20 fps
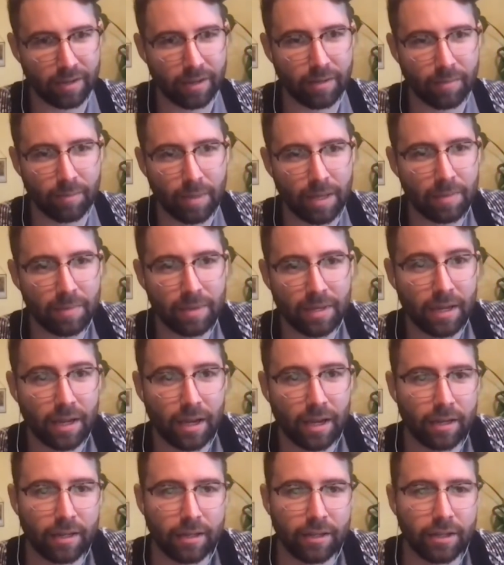maybe
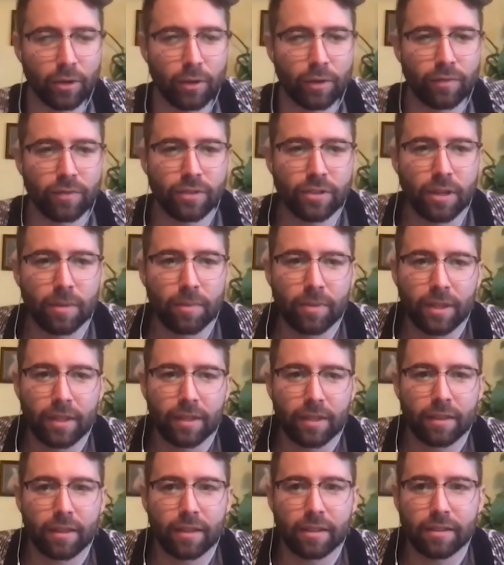not you know of
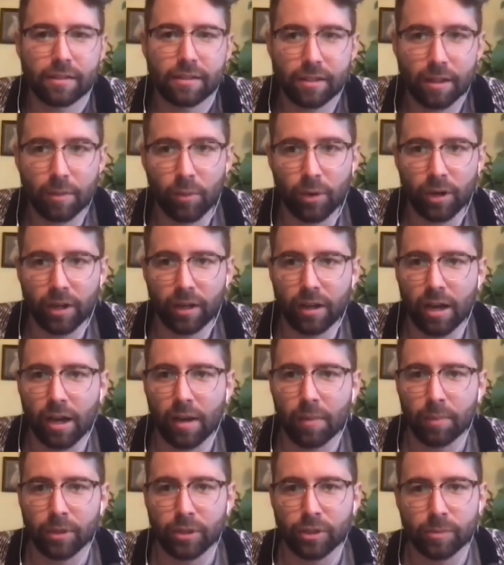something that someone
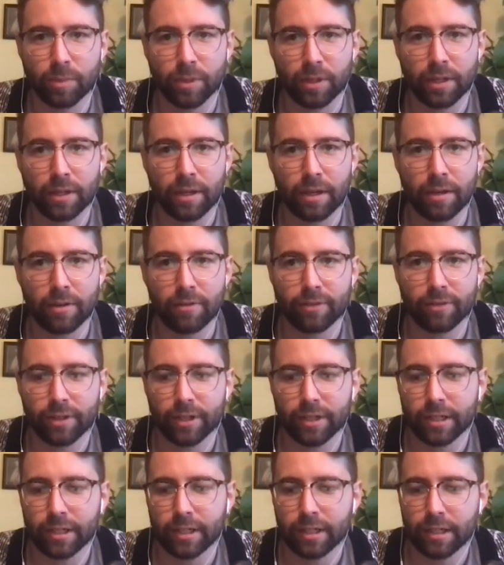accomplished but of
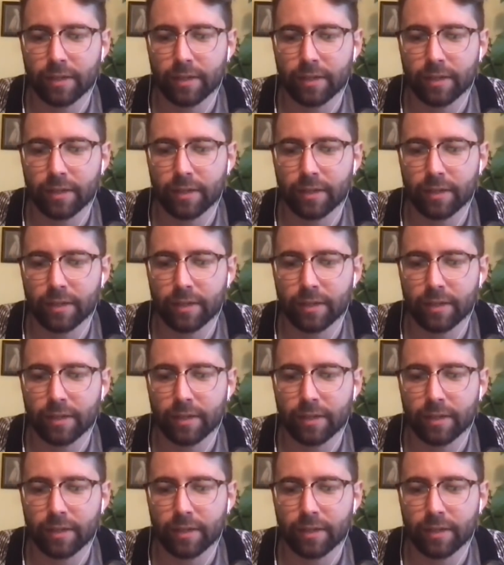a